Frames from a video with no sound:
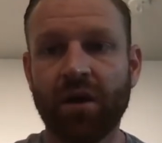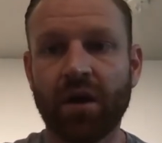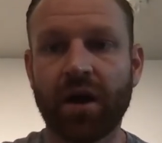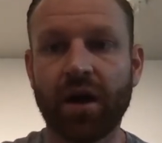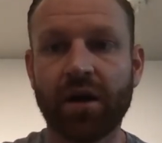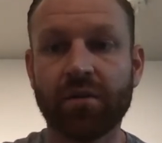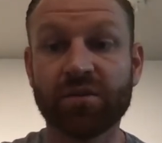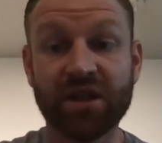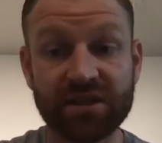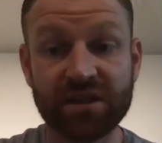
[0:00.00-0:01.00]
now.
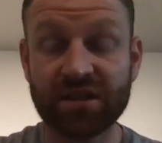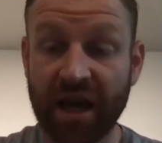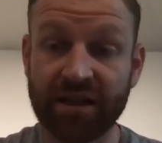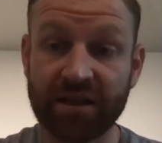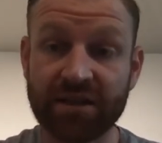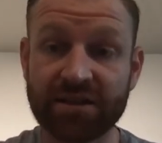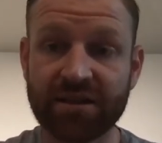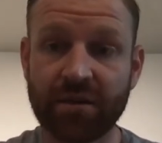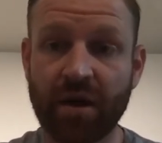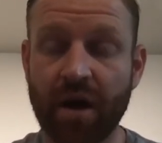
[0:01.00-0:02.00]
I think this is
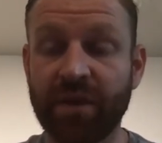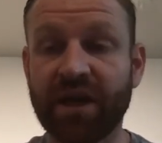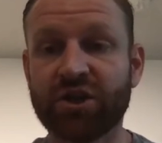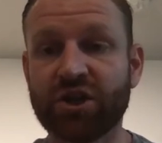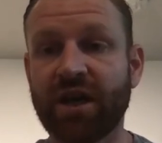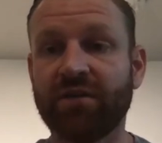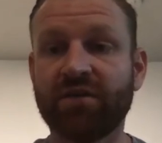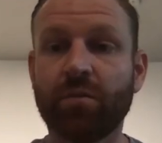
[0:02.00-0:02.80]
a big shift,